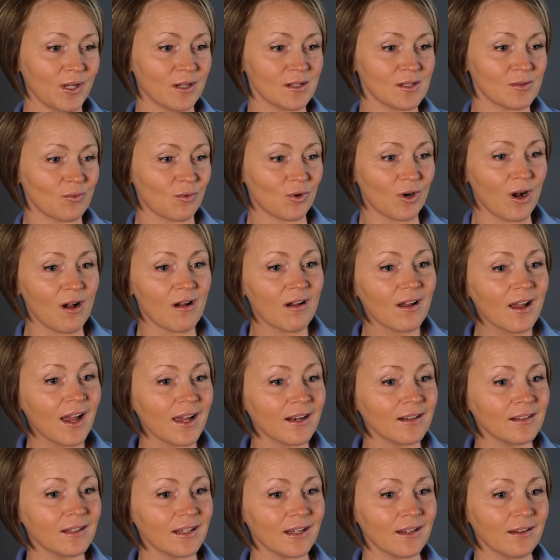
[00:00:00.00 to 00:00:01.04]
because we're all kind
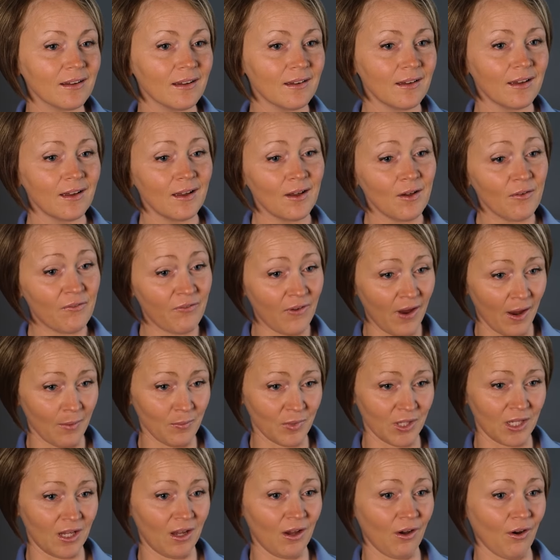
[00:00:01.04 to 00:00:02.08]
of like
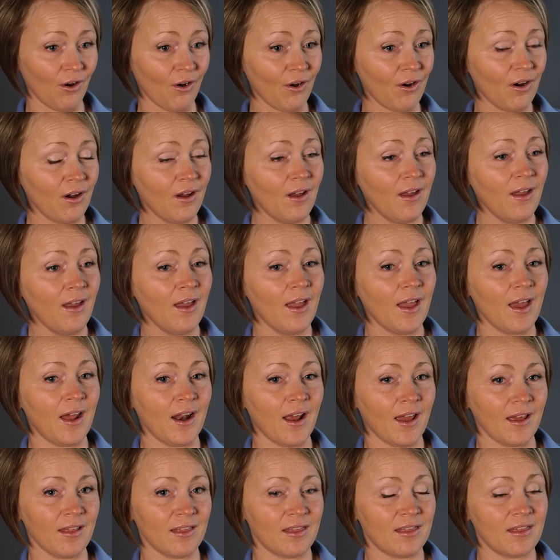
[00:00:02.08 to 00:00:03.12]
family here. And
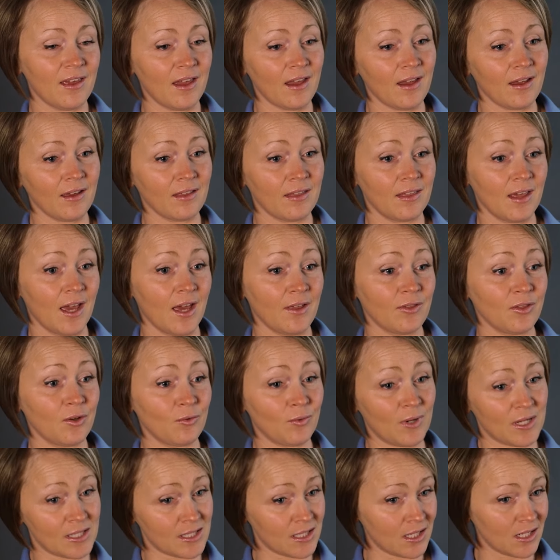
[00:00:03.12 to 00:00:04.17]
I think that the
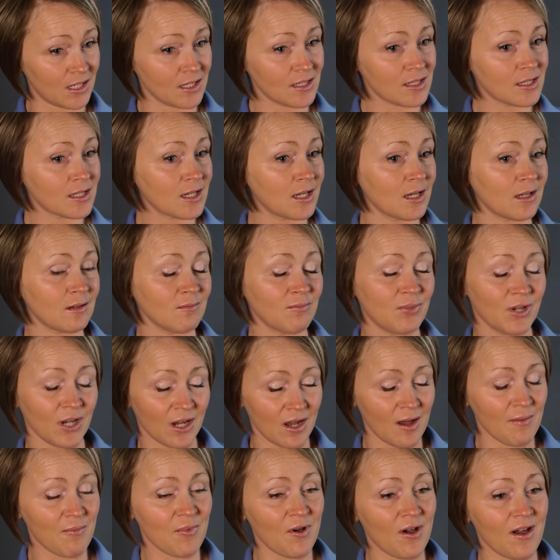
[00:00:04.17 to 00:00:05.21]
residents can pick
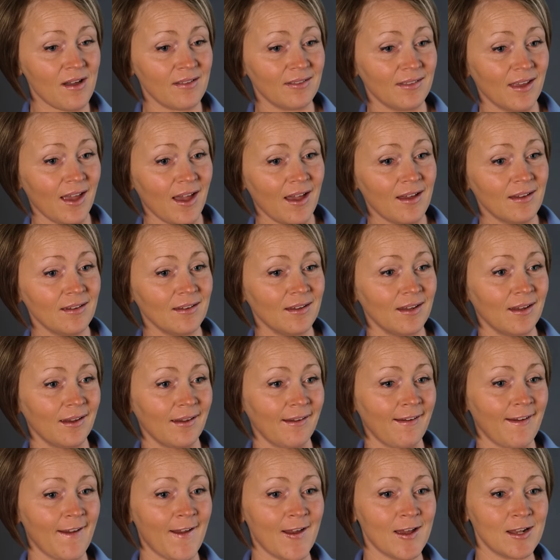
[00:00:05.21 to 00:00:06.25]
up on that
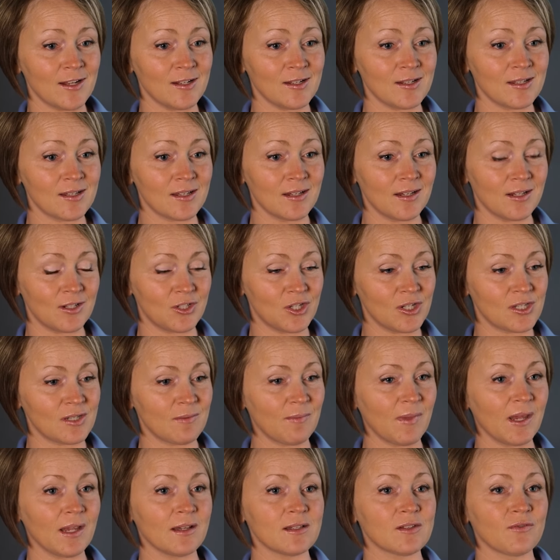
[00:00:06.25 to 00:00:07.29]
and and it just
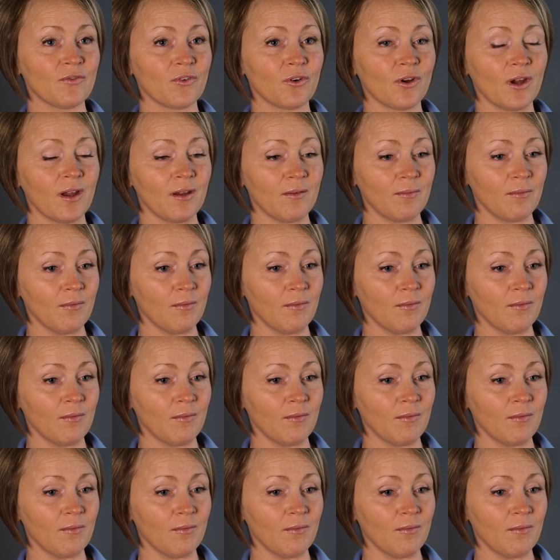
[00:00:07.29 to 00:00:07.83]
makes for a